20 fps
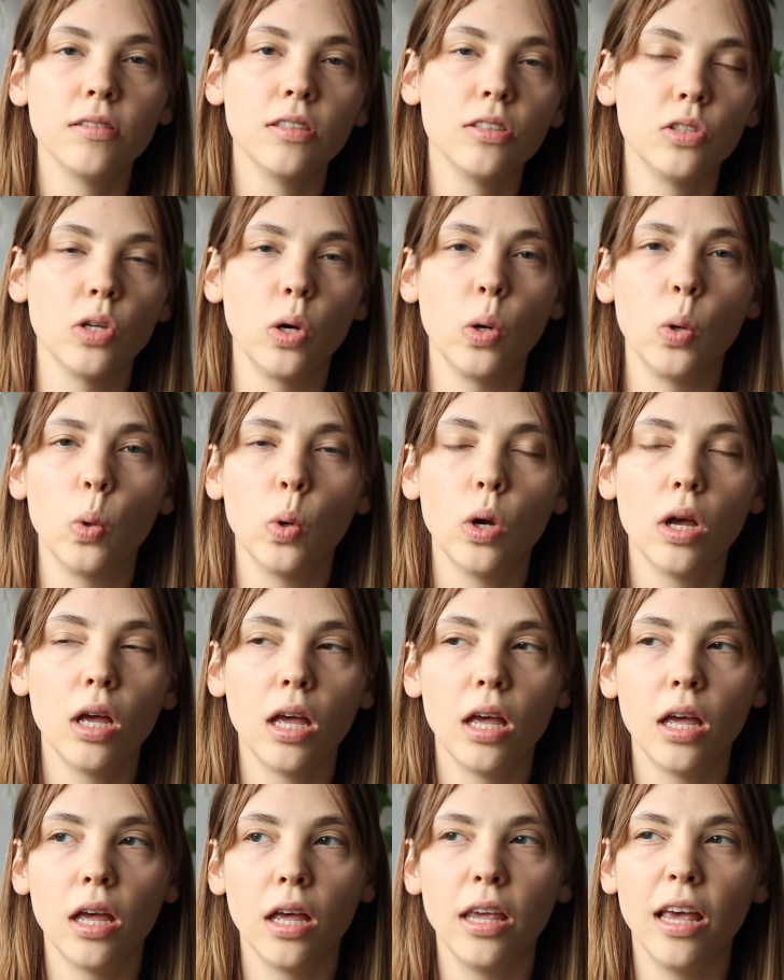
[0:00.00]
So
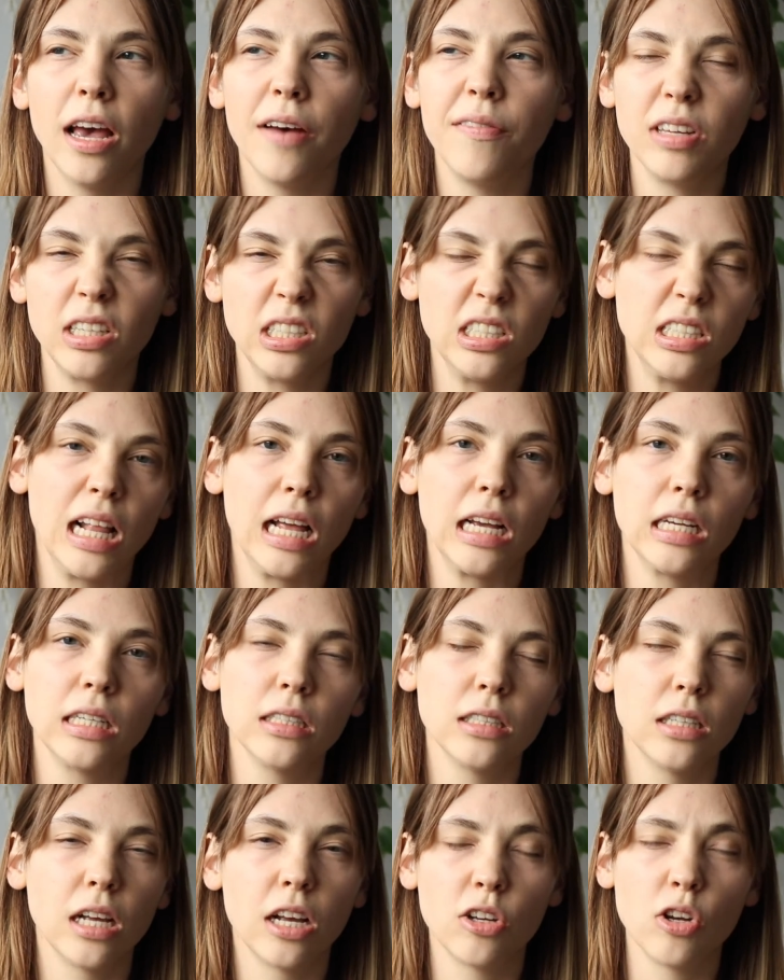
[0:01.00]
yeah, I think this is like
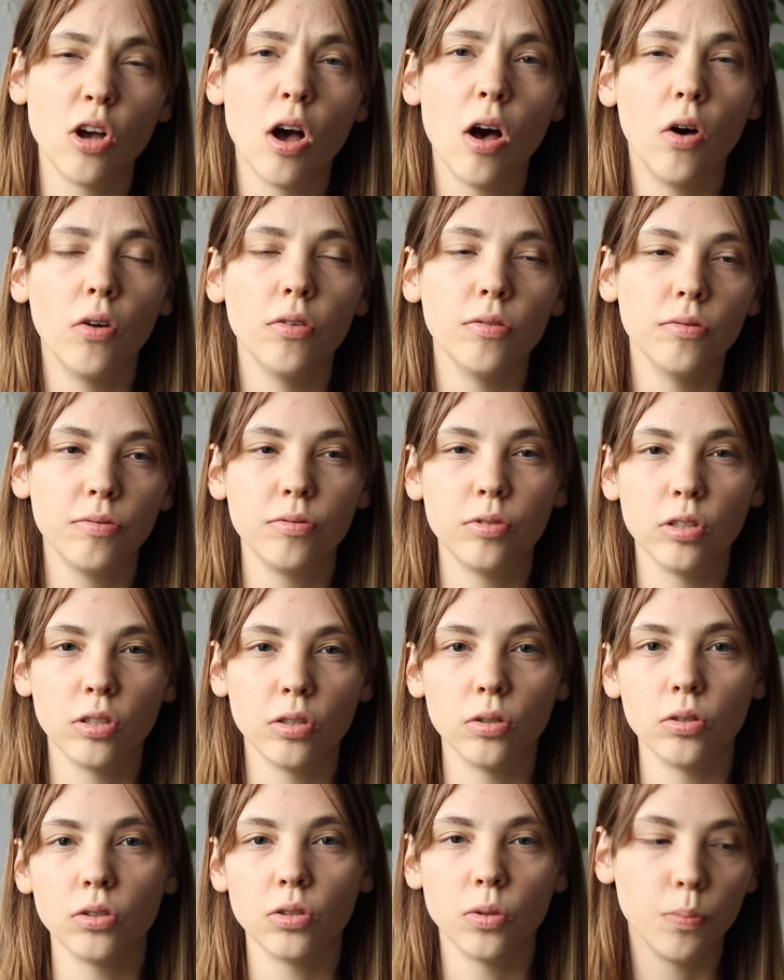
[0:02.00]
a con
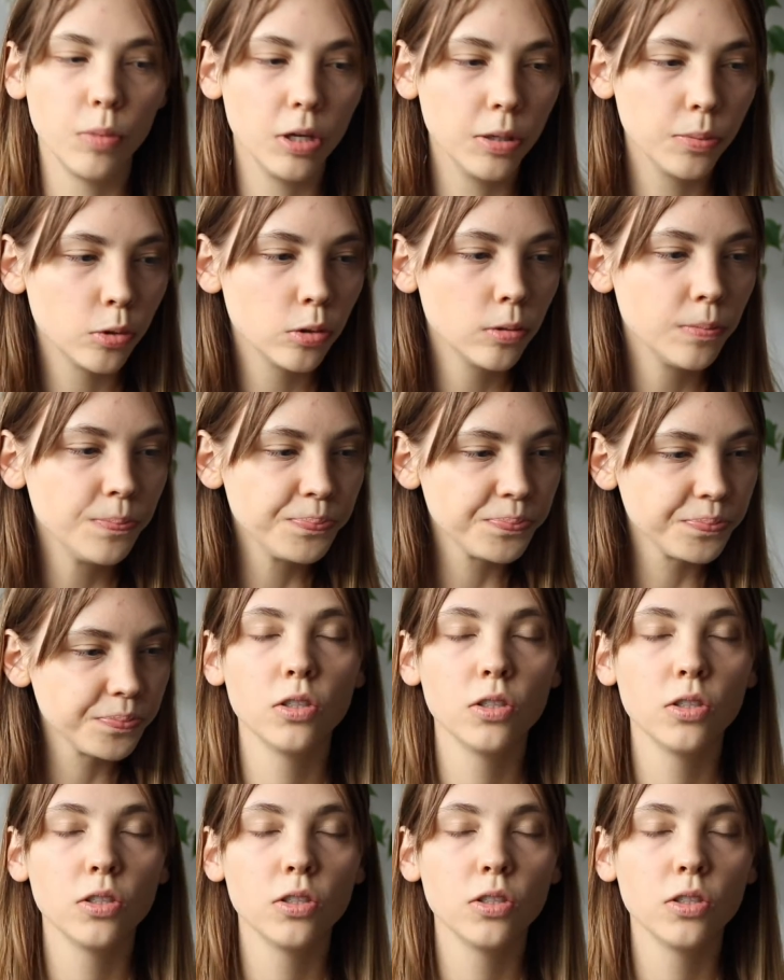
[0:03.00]
for some people.